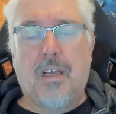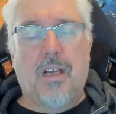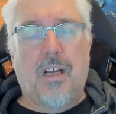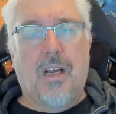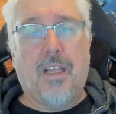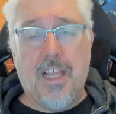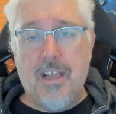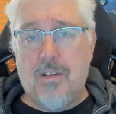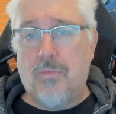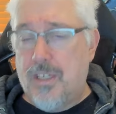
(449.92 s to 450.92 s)
And I
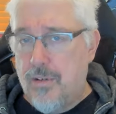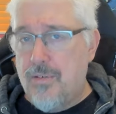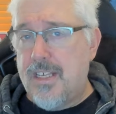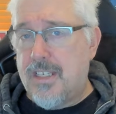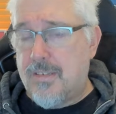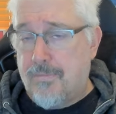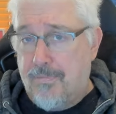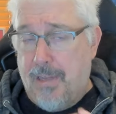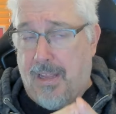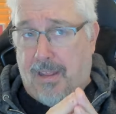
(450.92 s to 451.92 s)
think we do need to
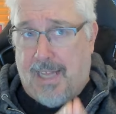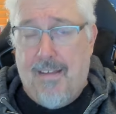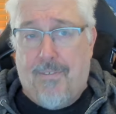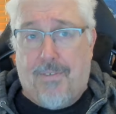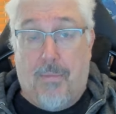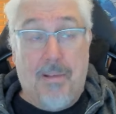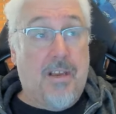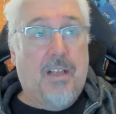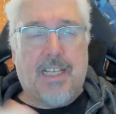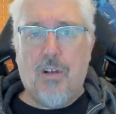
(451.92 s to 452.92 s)
be thankful. I mean,
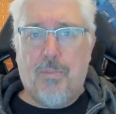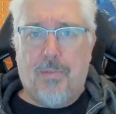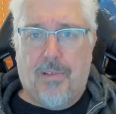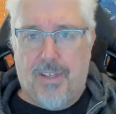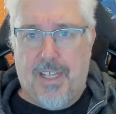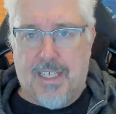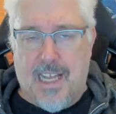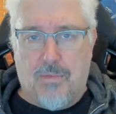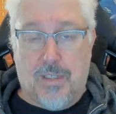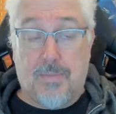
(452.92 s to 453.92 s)
terrible that the
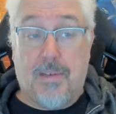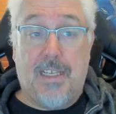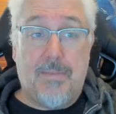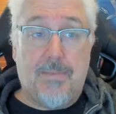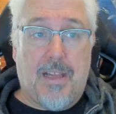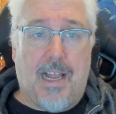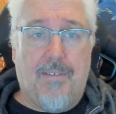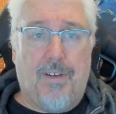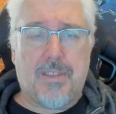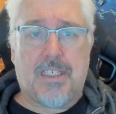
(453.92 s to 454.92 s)
attack was, but at least be
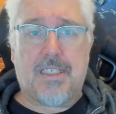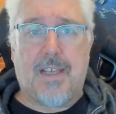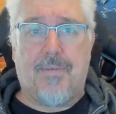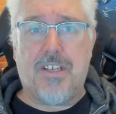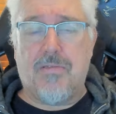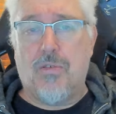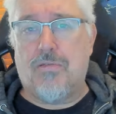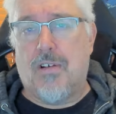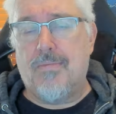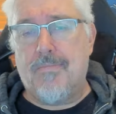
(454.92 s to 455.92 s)
thankful it was a 70-year-old
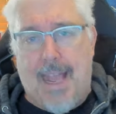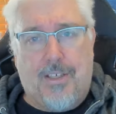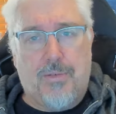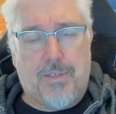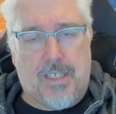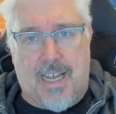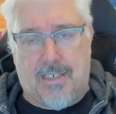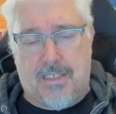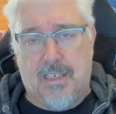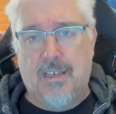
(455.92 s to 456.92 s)
grown man who was attacked
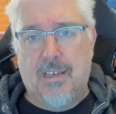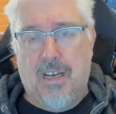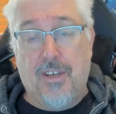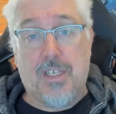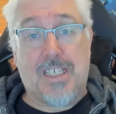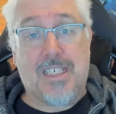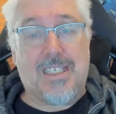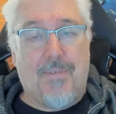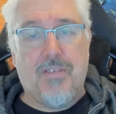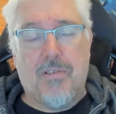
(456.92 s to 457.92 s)
and not a
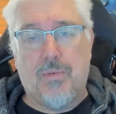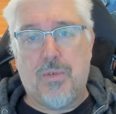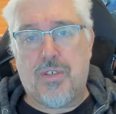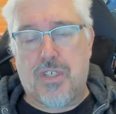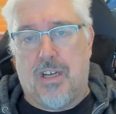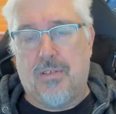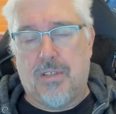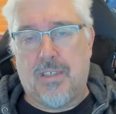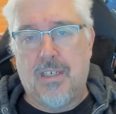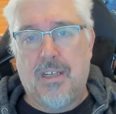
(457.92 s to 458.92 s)
7-year-old child.
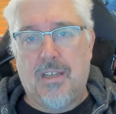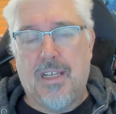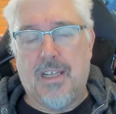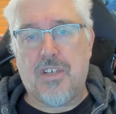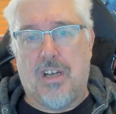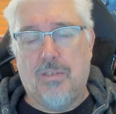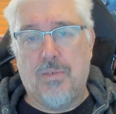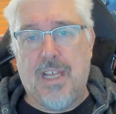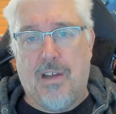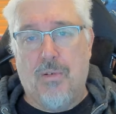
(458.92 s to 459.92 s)
That child would
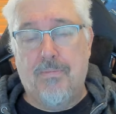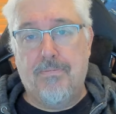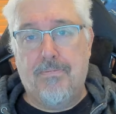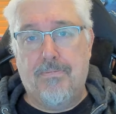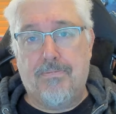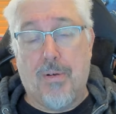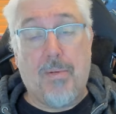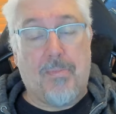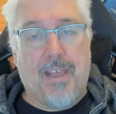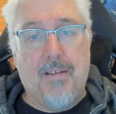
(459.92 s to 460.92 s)
now
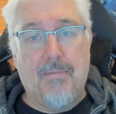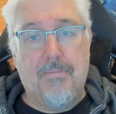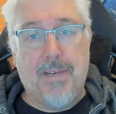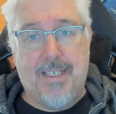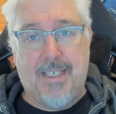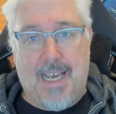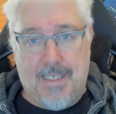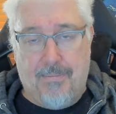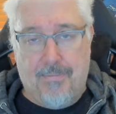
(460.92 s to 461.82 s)
probably be dead.